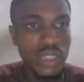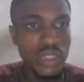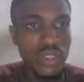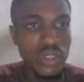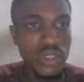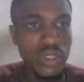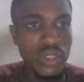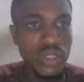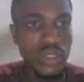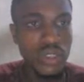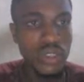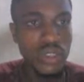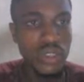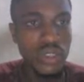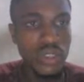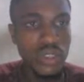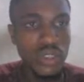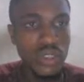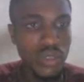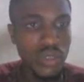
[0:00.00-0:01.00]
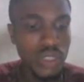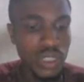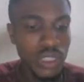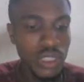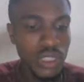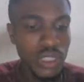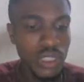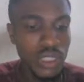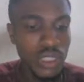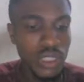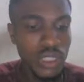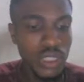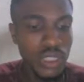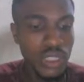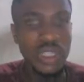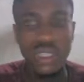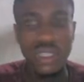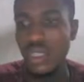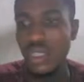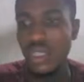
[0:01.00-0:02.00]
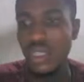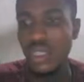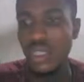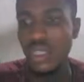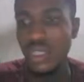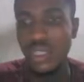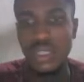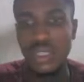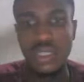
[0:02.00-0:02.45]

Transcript: so as to be on the safer end.